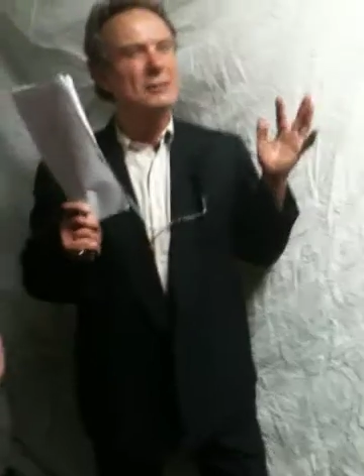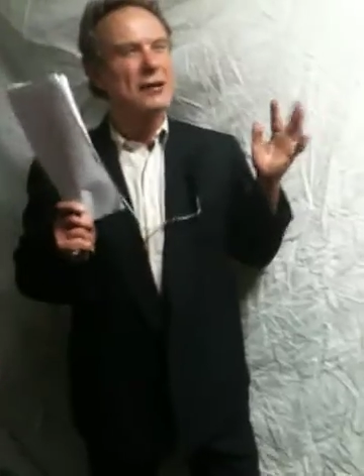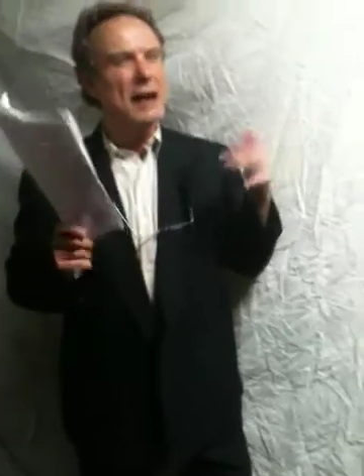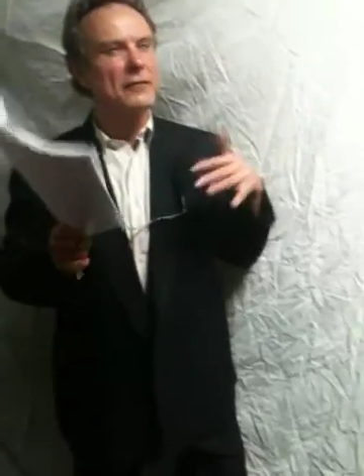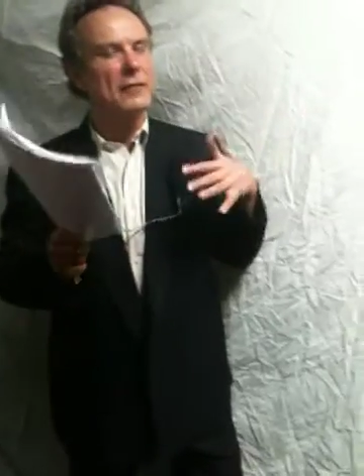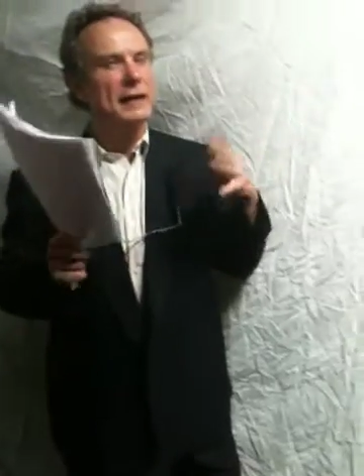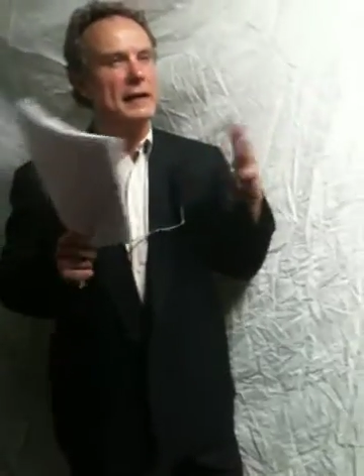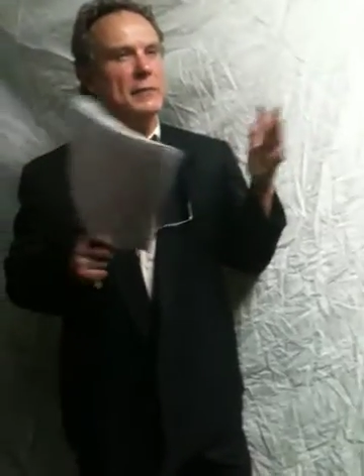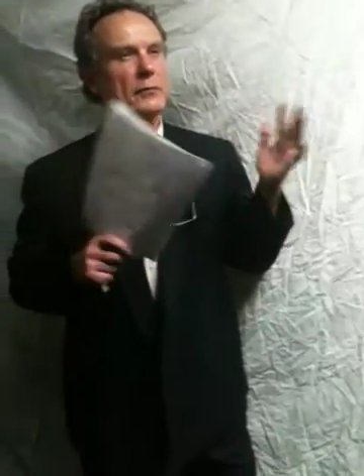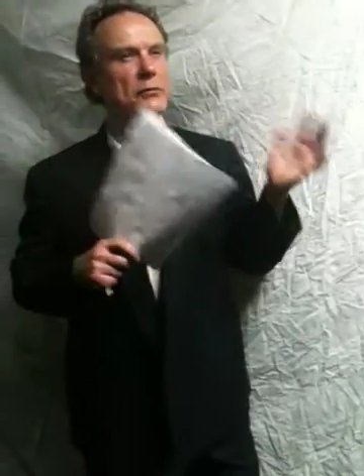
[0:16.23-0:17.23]

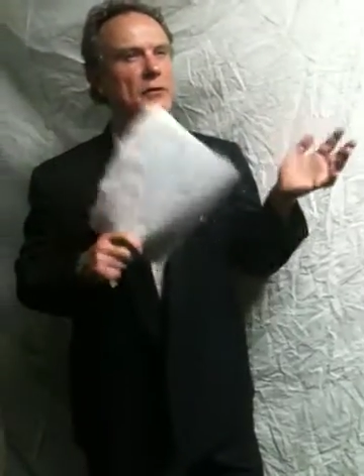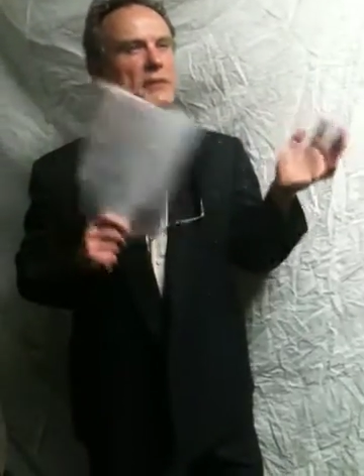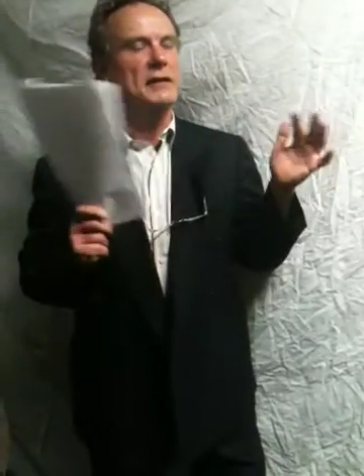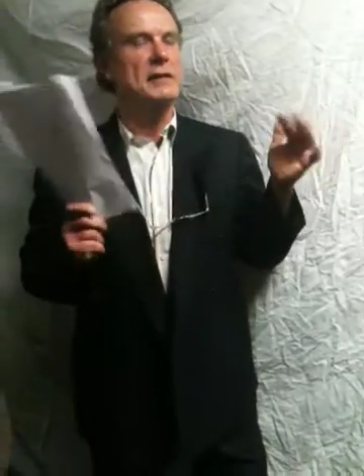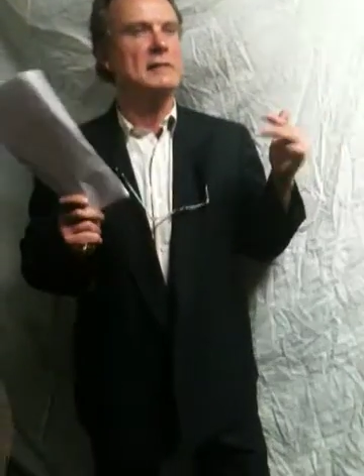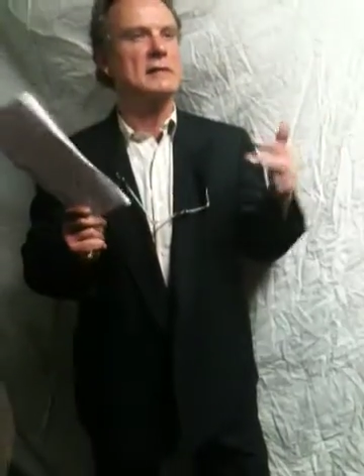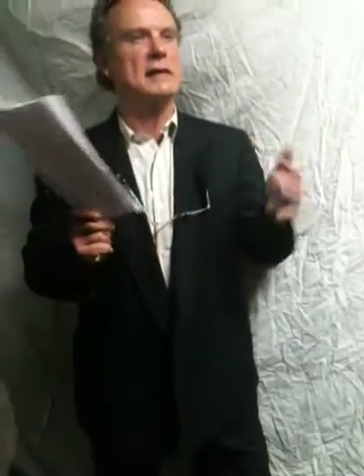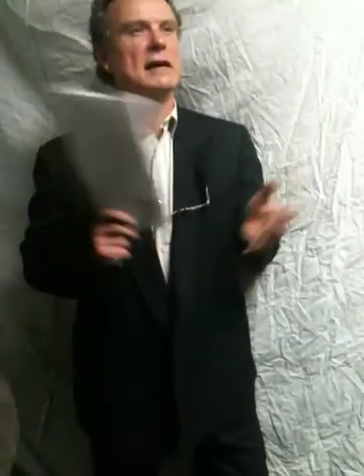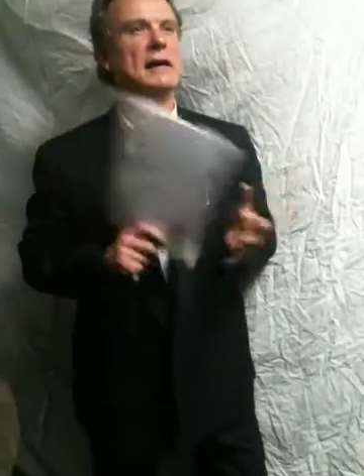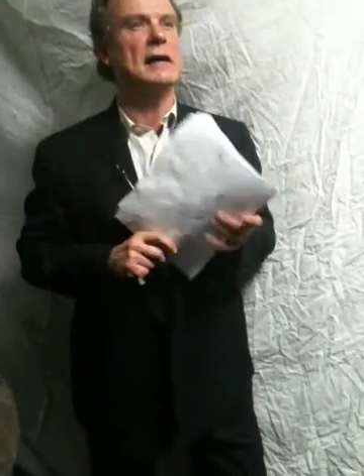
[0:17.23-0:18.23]
traveling and books and
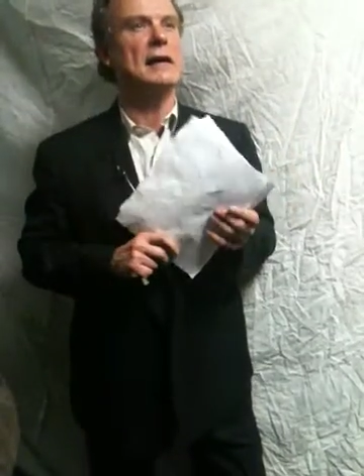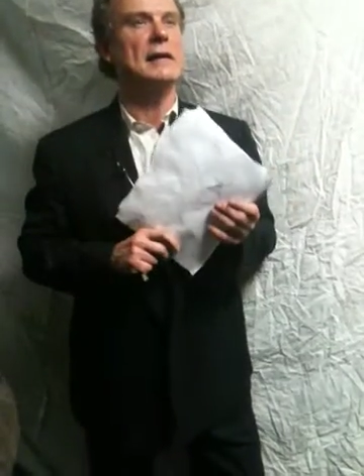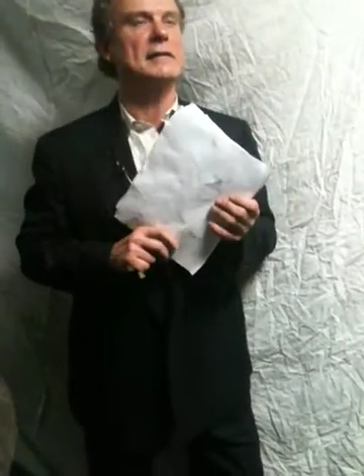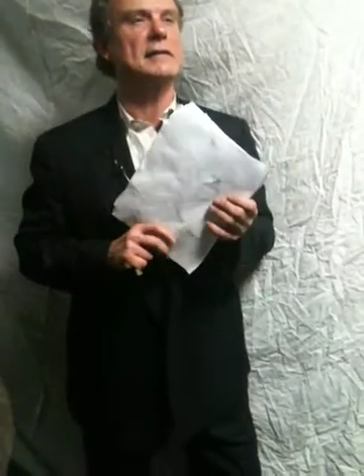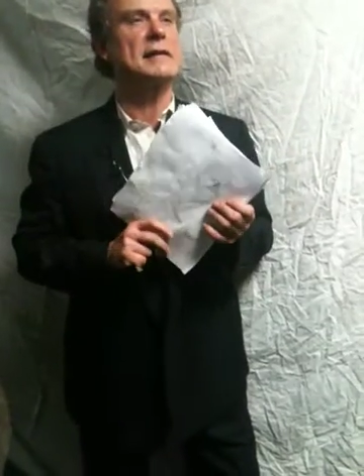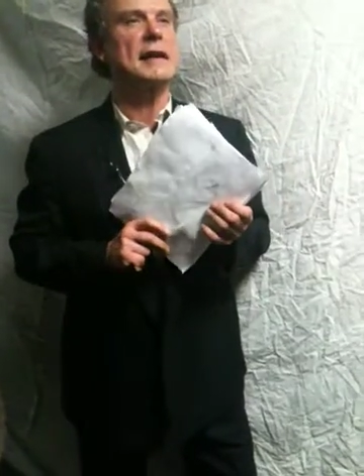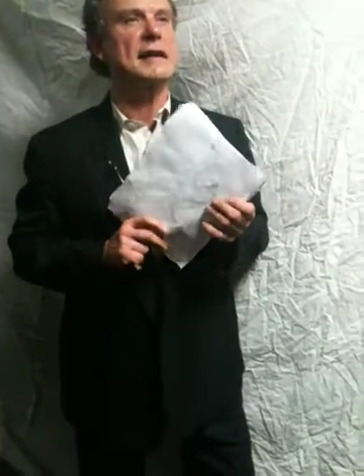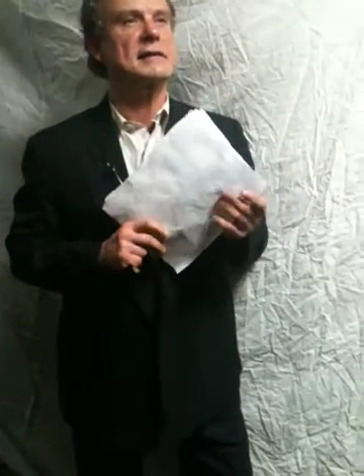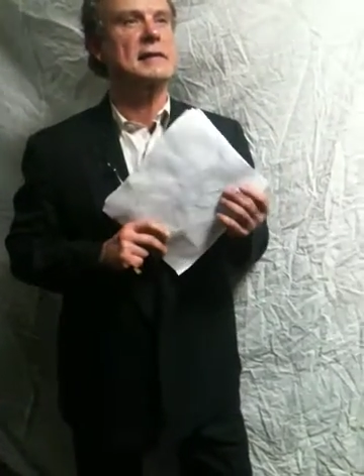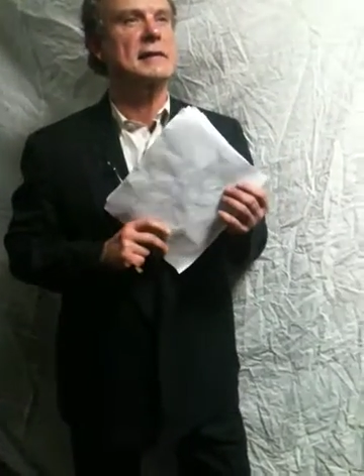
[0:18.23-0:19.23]
uh, and the
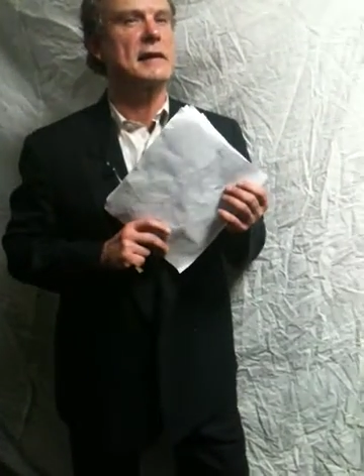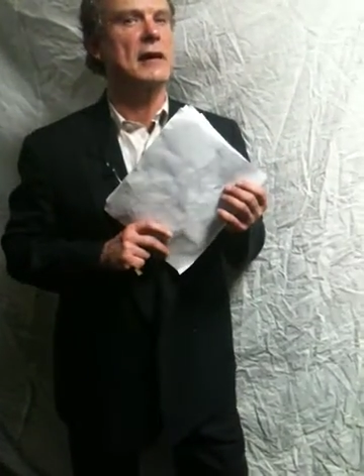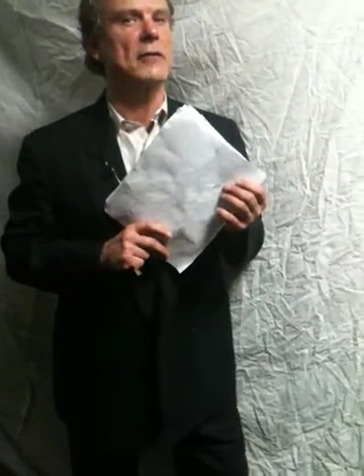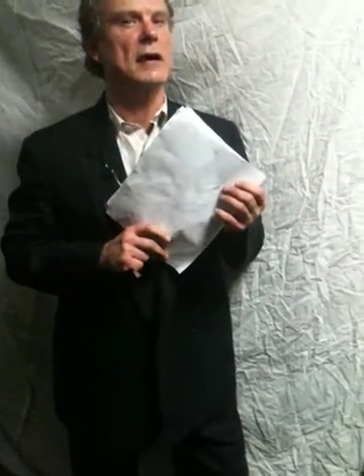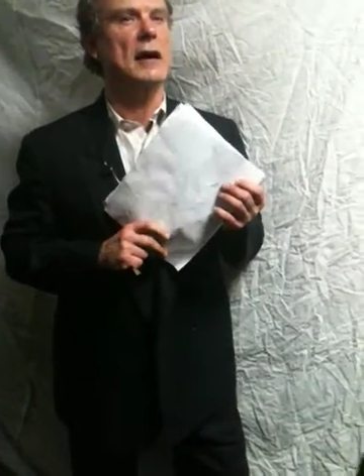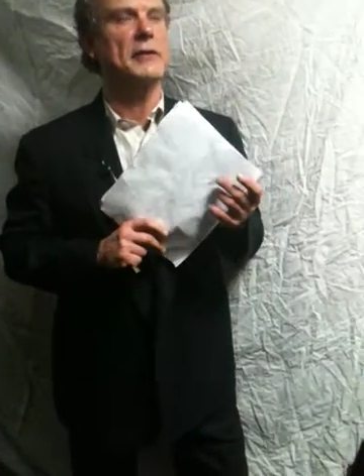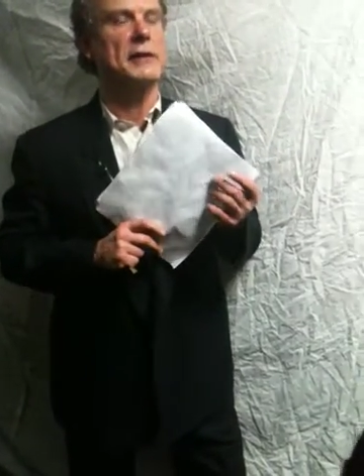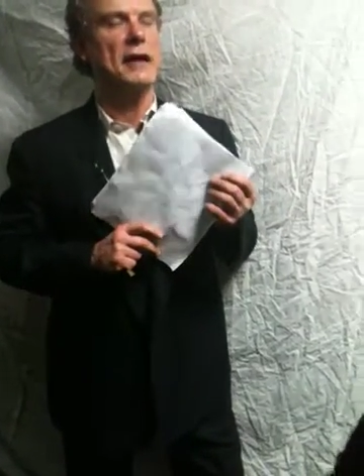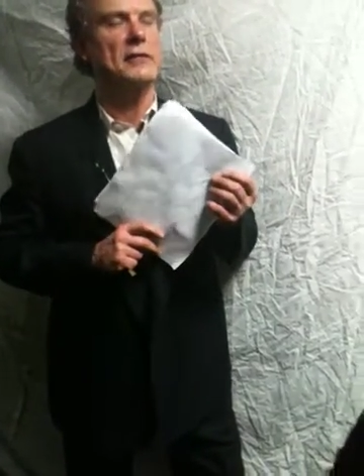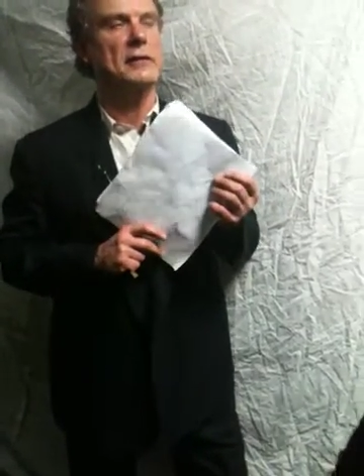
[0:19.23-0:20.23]
text and how, how it
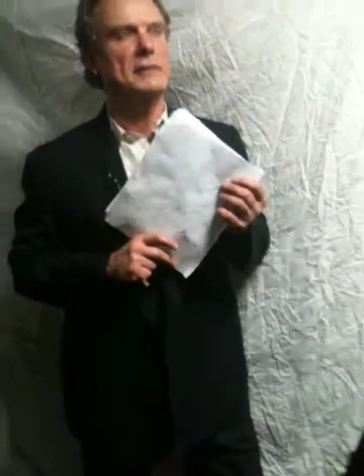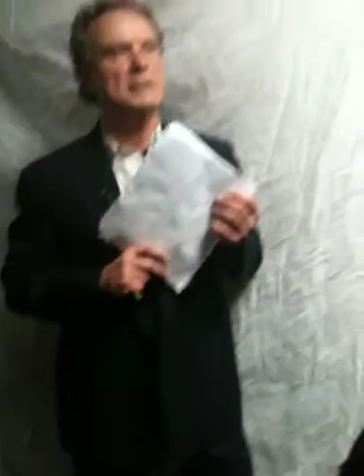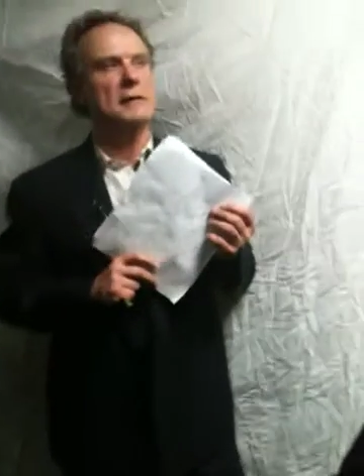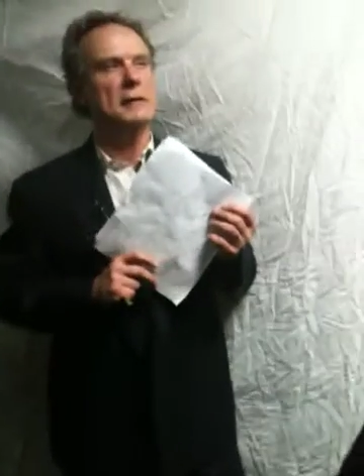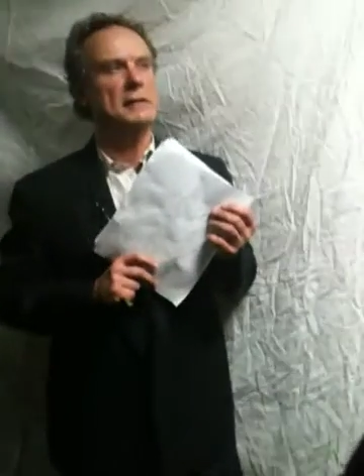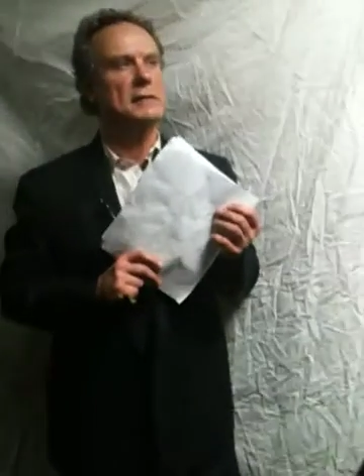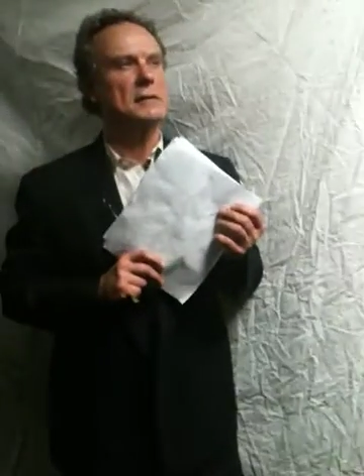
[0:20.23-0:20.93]
actually uh,